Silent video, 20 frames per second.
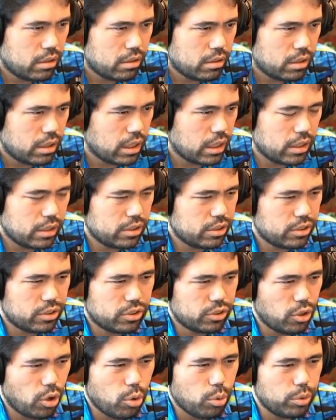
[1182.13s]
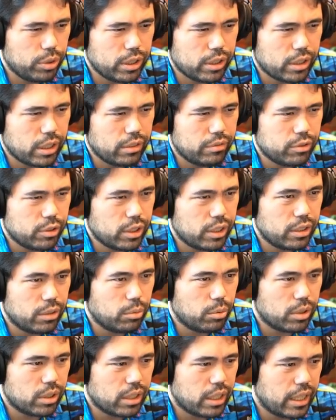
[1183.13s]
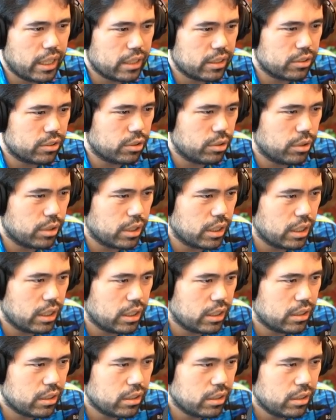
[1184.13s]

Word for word: Yeah, this is so weird. I have no idea what the heck is going on.